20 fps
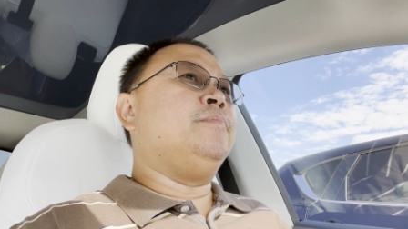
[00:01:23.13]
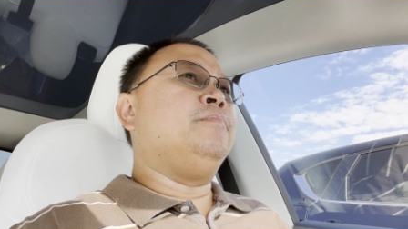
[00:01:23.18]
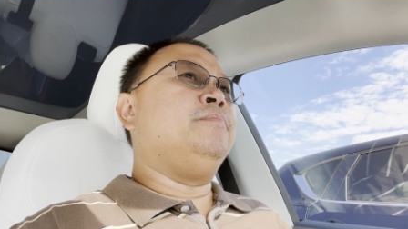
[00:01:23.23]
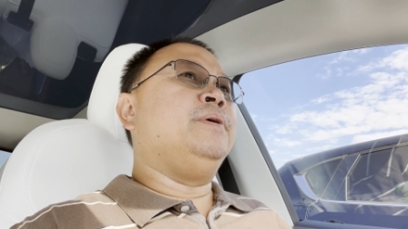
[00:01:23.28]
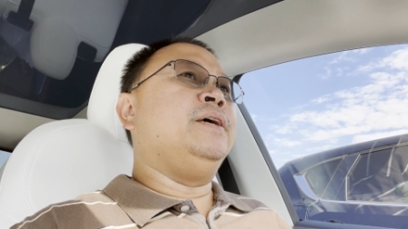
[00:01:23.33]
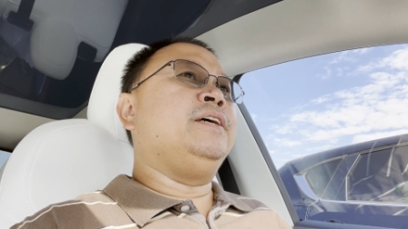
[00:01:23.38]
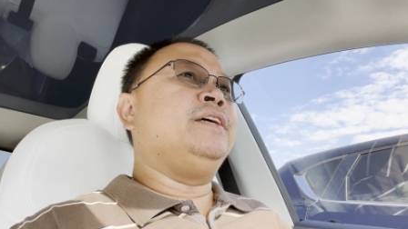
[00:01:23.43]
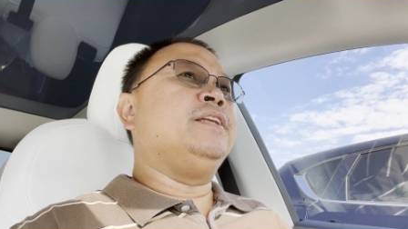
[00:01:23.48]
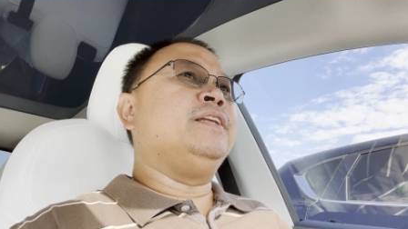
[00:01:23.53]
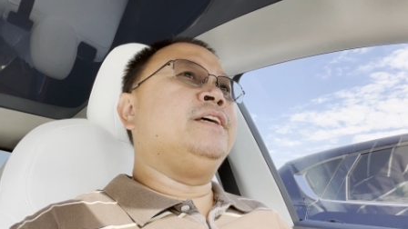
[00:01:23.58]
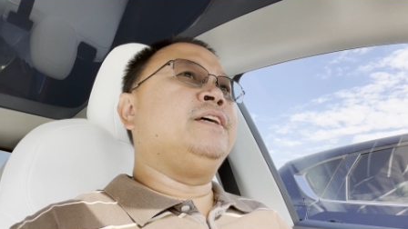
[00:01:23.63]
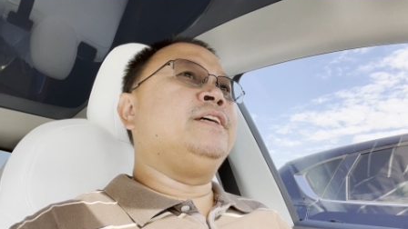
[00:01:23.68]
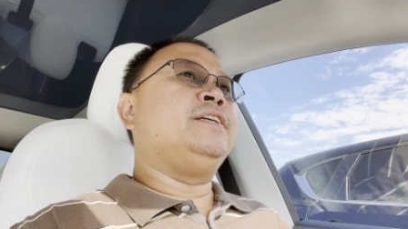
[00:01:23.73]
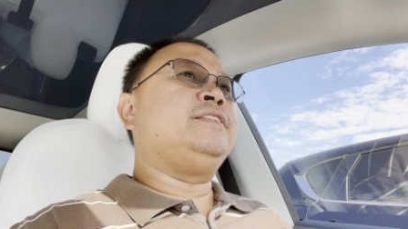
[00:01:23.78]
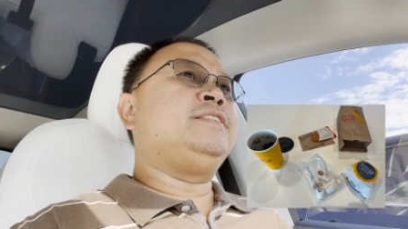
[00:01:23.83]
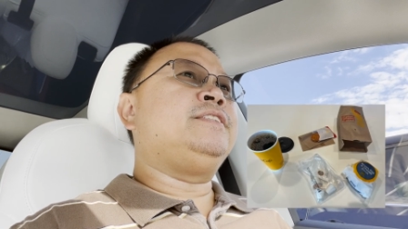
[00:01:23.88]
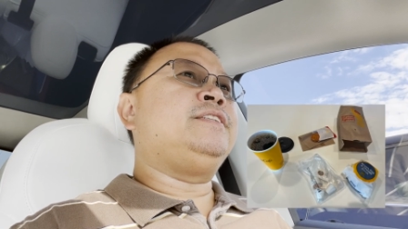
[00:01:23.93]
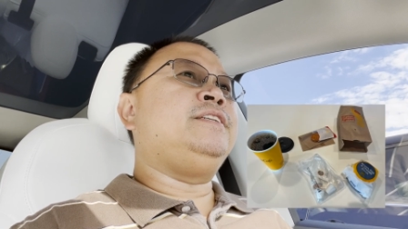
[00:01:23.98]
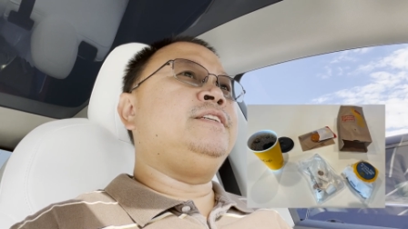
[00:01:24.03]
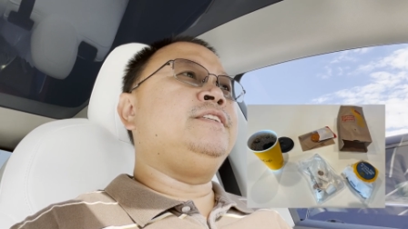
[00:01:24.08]
bacon
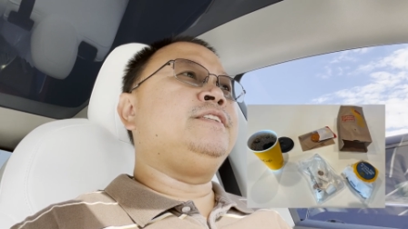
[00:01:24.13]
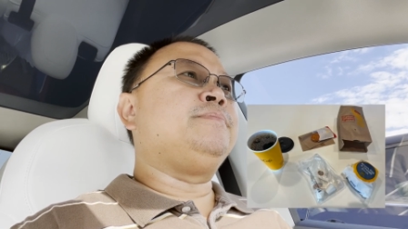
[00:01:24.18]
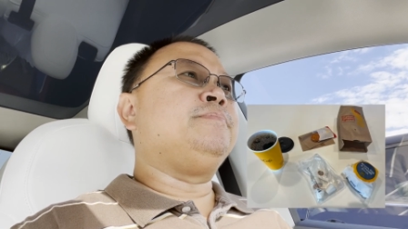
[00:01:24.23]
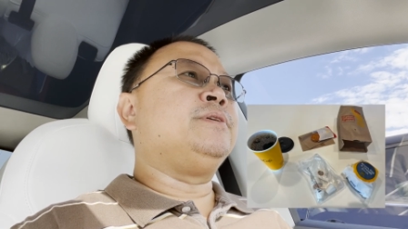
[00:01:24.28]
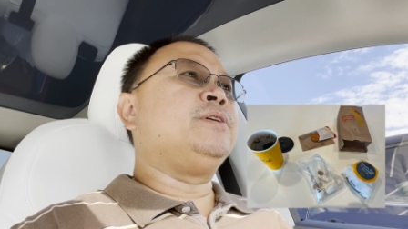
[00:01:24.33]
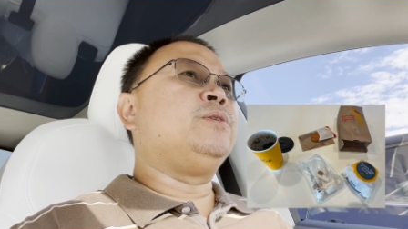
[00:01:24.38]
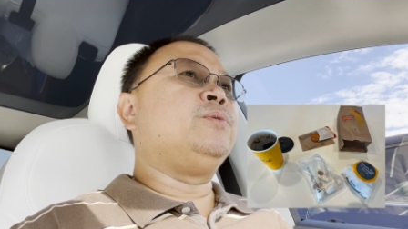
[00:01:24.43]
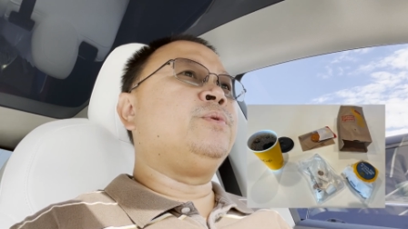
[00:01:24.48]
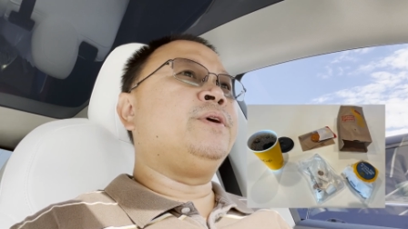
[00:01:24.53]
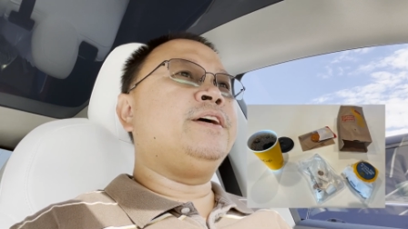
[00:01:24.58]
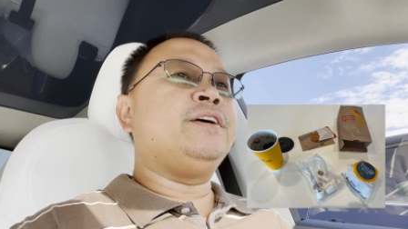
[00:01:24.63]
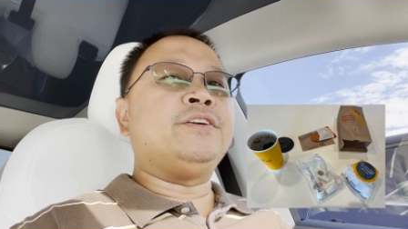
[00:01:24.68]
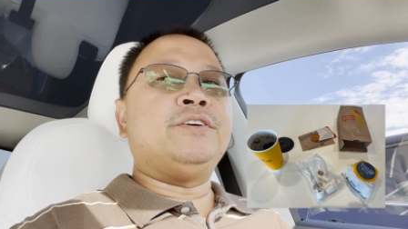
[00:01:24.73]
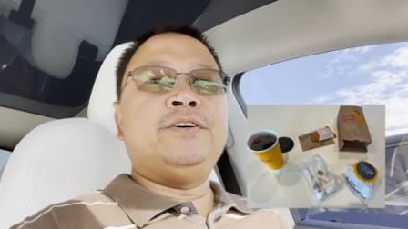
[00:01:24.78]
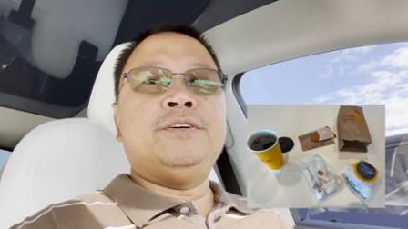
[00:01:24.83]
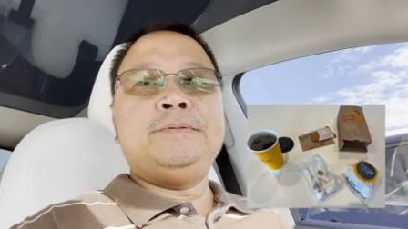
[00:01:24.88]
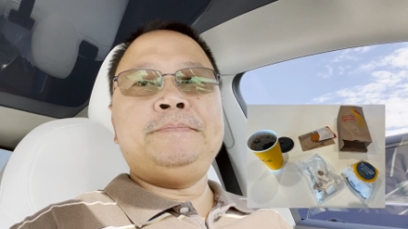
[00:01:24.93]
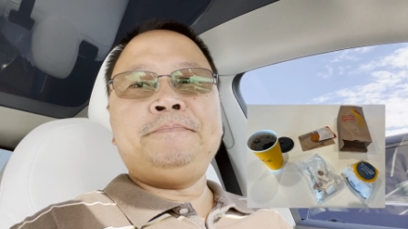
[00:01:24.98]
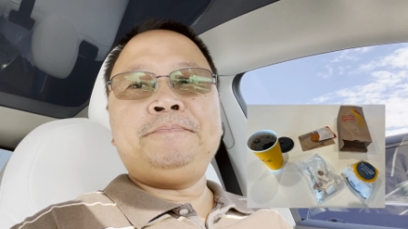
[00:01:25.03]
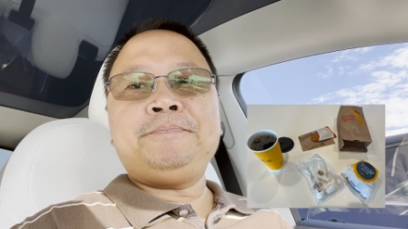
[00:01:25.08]
egg cheese
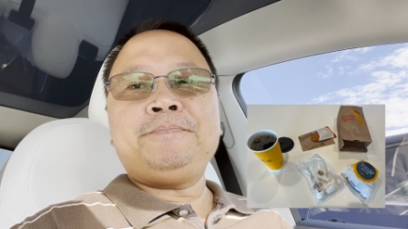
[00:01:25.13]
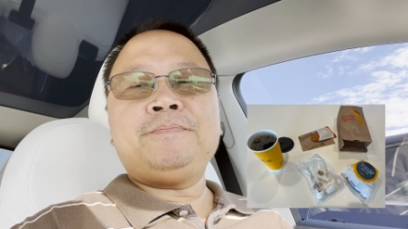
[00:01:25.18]
McGriddle,